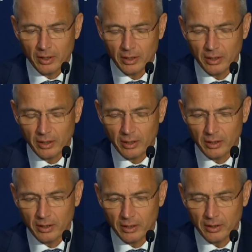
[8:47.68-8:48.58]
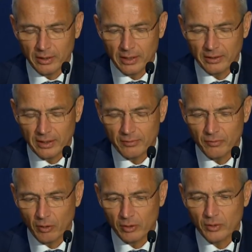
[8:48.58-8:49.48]
uh, uh, that this
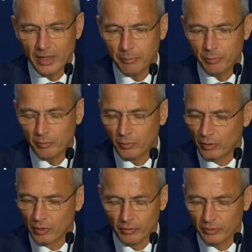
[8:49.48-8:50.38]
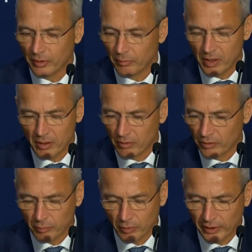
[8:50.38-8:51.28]
will also happen more on the, uh, on
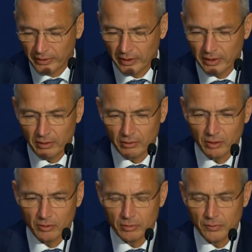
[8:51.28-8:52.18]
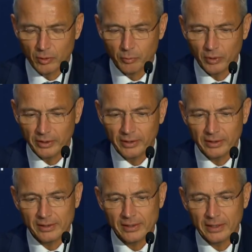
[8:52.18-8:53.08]
the political, on the overall
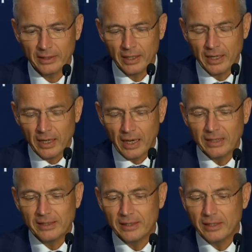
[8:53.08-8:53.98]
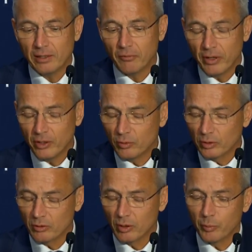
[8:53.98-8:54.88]
political side. I see very good
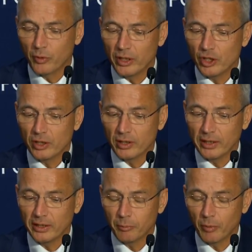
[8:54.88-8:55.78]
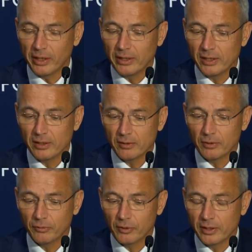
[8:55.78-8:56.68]
cooperation taking place,
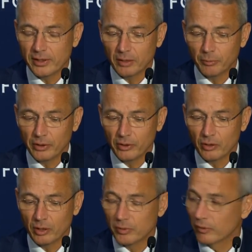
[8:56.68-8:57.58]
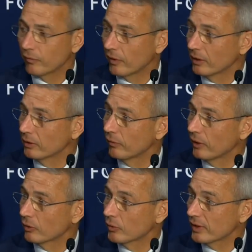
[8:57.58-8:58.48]
uh, for example, in terms of flood and
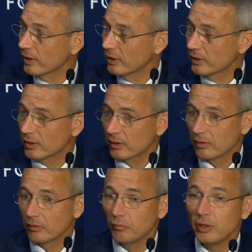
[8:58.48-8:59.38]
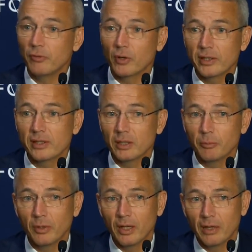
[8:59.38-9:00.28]
flood resilience. Uh, we, for
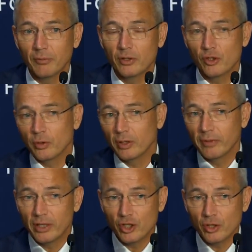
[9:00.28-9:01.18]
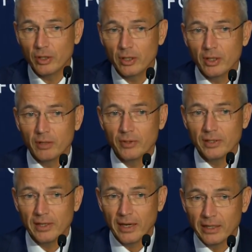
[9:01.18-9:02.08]
example, have a joint venture with
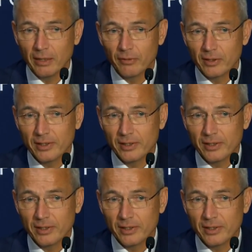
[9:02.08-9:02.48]
the I F R